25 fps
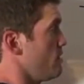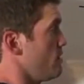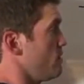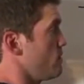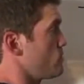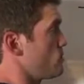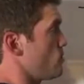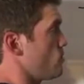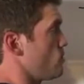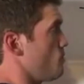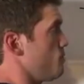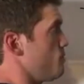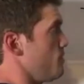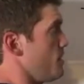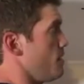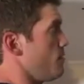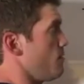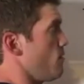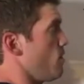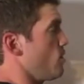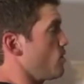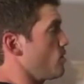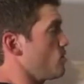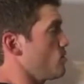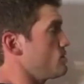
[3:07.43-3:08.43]
So your
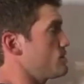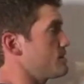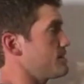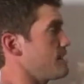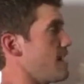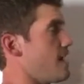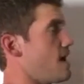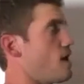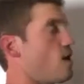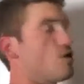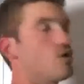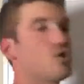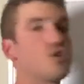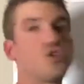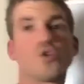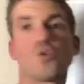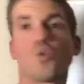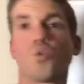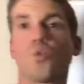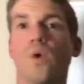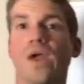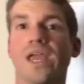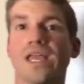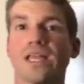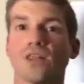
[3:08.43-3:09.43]
BMR goes down, your
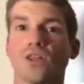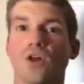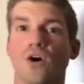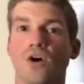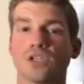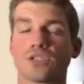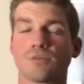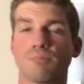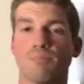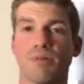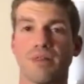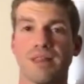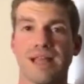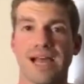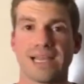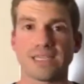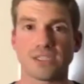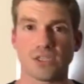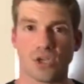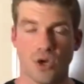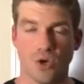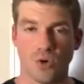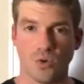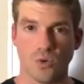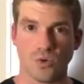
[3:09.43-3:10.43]
weight loss
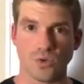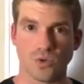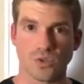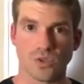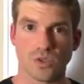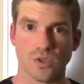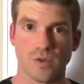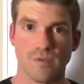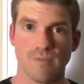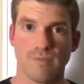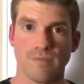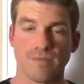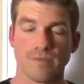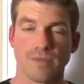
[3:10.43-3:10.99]
plateaus.